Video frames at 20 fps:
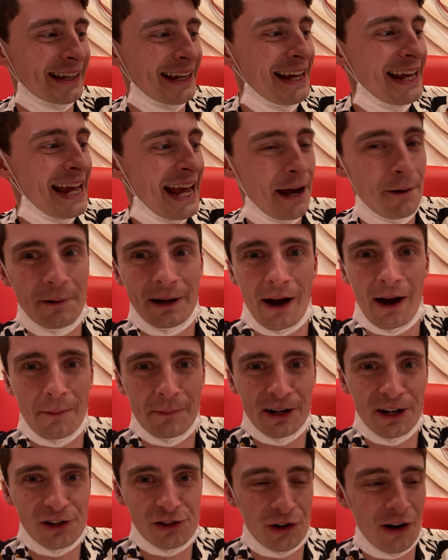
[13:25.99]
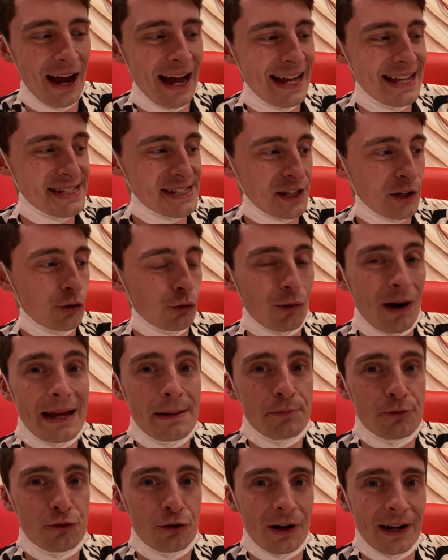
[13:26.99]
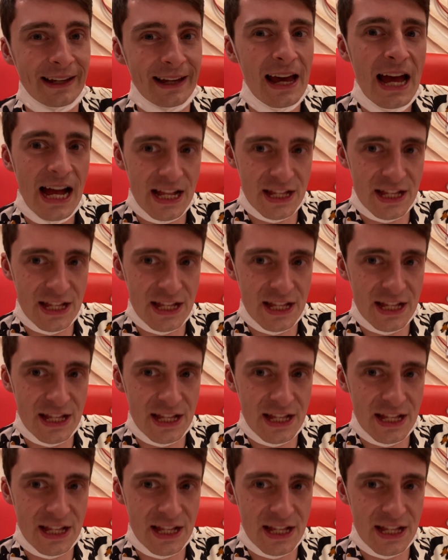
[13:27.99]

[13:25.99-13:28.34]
Here we go. I'm going to try it. It's the grape drink.